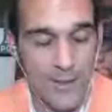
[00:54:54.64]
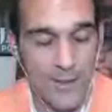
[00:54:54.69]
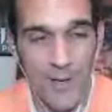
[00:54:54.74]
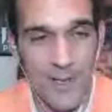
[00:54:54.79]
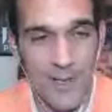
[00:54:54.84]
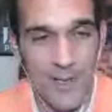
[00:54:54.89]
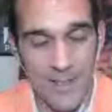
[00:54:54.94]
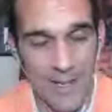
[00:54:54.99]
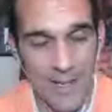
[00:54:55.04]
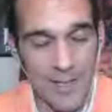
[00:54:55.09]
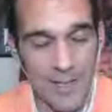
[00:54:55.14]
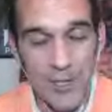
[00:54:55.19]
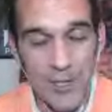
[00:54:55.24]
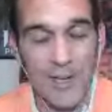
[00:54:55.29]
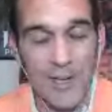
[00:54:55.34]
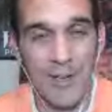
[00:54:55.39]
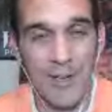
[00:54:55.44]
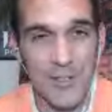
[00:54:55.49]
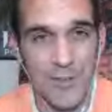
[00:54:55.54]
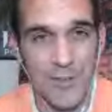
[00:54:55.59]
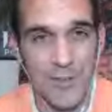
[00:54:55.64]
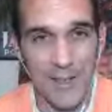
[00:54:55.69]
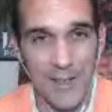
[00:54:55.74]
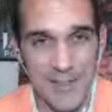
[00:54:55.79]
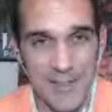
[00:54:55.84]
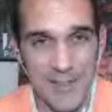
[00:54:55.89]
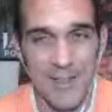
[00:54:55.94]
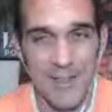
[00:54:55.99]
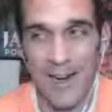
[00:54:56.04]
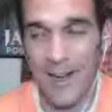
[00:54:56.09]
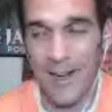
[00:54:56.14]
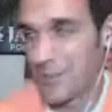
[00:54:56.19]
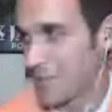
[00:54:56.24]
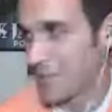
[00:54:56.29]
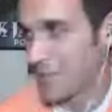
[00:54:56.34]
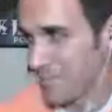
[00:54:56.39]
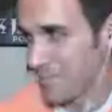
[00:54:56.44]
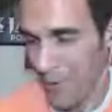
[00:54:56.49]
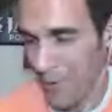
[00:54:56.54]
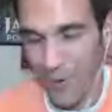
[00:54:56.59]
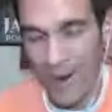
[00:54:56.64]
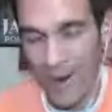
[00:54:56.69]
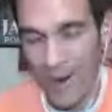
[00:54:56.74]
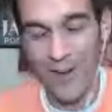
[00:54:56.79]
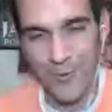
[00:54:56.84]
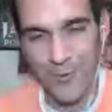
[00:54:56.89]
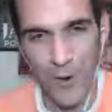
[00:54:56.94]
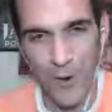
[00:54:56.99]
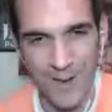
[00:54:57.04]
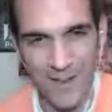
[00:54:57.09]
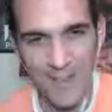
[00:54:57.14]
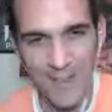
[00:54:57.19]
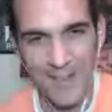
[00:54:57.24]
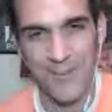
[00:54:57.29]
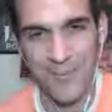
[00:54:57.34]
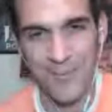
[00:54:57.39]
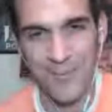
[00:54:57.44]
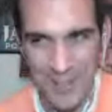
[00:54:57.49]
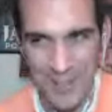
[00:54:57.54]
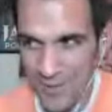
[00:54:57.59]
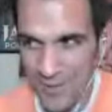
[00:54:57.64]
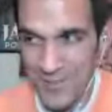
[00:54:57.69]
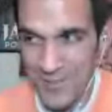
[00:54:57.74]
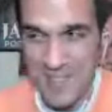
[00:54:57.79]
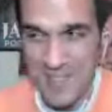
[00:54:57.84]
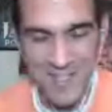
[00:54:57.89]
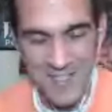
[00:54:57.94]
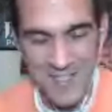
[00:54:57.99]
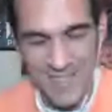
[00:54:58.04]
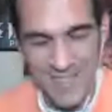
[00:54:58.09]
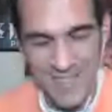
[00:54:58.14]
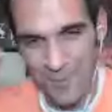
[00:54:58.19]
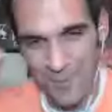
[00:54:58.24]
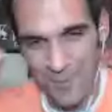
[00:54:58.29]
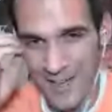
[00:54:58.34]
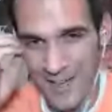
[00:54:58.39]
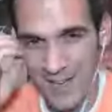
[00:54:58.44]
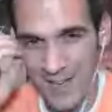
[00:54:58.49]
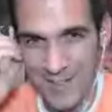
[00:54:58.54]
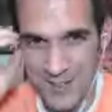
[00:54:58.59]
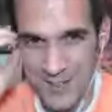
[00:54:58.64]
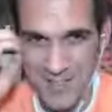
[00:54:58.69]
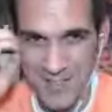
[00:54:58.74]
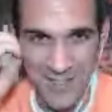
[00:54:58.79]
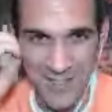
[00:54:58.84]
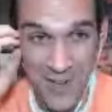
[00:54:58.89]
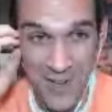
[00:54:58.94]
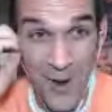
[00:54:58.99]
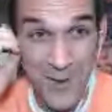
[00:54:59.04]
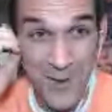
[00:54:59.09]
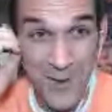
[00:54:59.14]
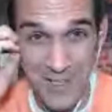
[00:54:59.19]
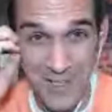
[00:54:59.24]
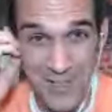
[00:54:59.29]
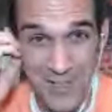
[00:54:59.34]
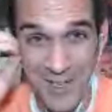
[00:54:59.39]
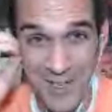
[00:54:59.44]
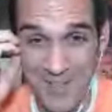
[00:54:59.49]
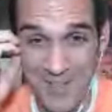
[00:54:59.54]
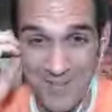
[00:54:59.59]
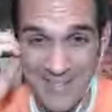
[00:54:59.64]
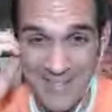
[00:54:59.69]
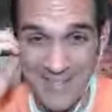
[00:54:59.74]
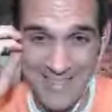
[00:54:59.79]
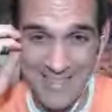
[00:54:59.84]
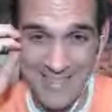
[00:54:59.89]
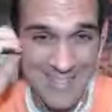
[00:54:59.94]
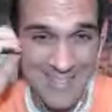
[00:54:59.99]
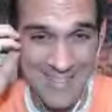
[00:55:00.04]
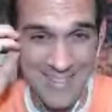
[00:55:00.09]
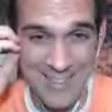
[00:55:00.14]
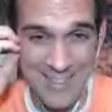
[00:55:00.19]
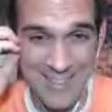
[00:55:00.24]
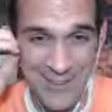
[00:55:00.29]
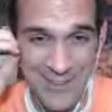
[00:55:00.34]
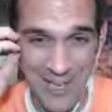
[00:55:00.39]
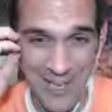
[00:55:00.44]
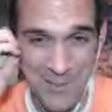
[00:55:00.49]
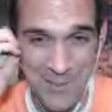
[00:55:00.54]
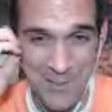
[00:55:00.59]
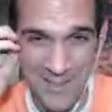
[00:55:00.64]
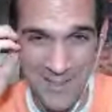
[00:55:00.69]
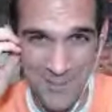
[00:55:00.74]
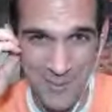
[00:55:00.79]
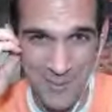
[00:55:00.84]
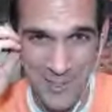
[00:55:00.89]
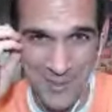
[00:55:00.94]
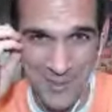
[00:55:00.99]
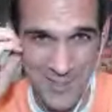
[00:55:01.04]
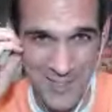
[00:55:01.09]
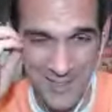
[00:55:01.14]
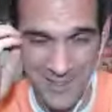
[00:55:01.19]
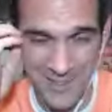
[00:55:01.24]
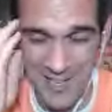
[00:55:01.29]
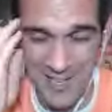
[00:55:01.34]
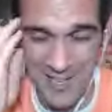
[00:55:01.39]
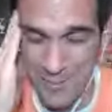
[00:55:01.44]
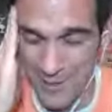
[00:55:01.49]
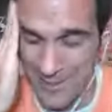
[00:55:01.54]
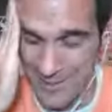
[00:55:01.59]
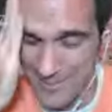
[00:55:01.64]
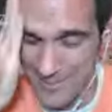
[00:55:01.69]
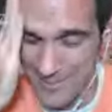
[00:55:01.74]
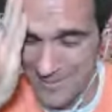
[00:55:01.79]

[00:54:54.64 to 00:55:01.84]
Chris, that look on his face. And I just, my wife, I'm walking in, I'm like, you haven't seen this segment yet? She's like, no, is it good? I'm like, no comment. I'm going to go talk to Abby.